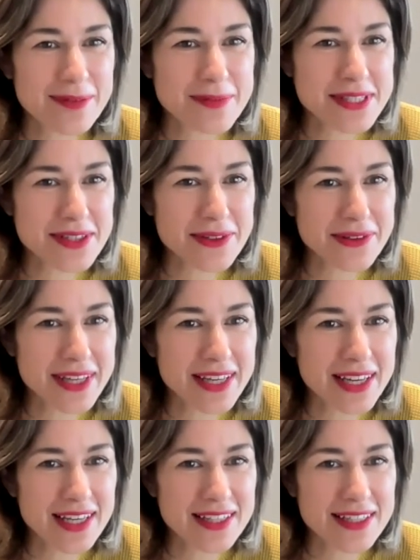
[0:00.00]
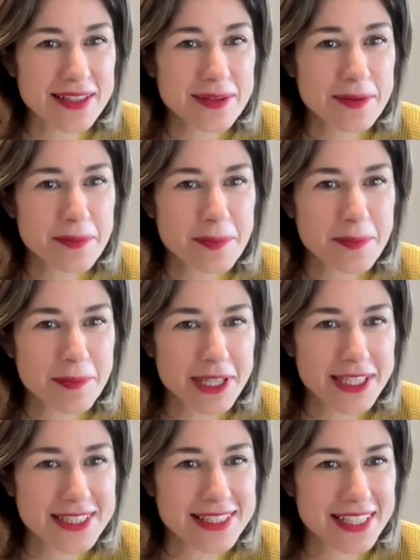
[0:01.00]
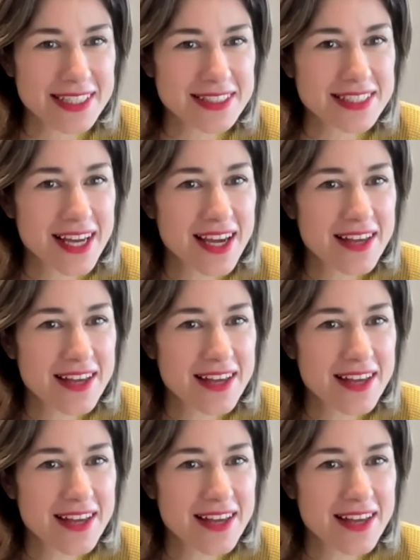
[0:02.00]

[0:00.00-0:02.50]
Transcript: So Anna Mudda says,